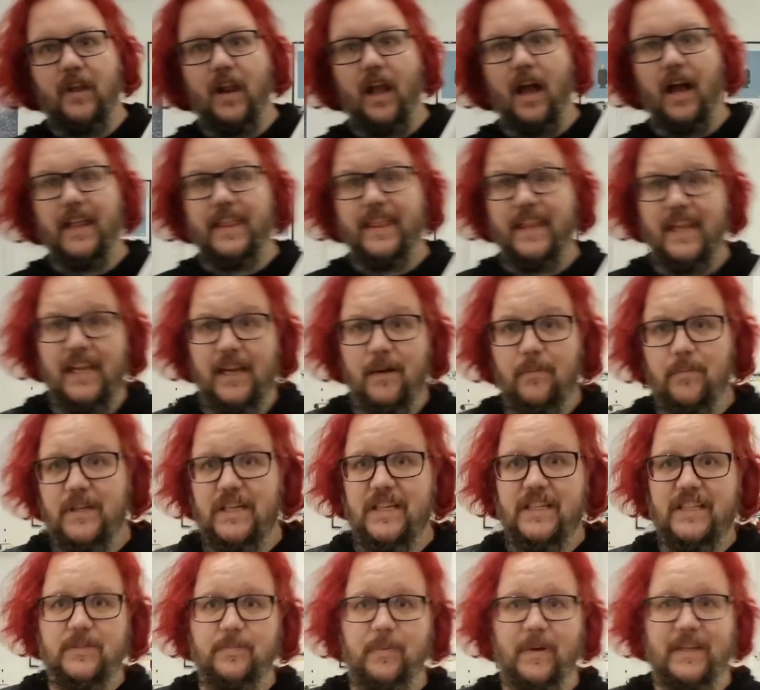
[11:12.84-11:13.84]
I think I'm going
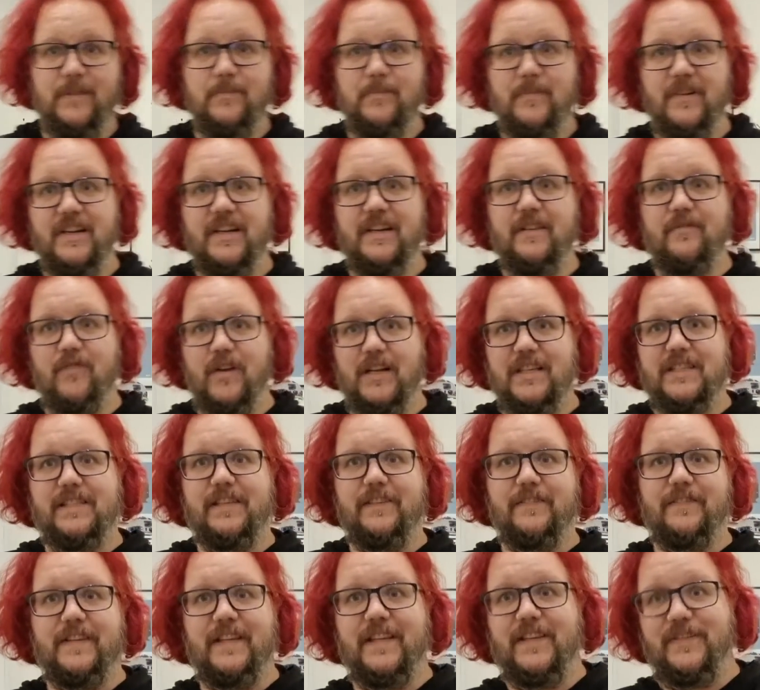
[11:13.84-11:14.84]
to spend the rest
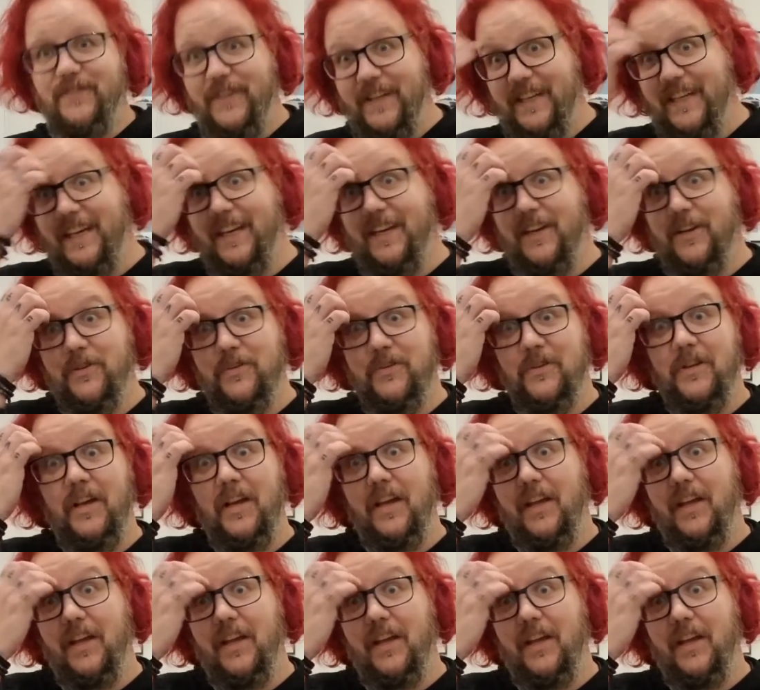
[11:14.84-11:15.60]
of this video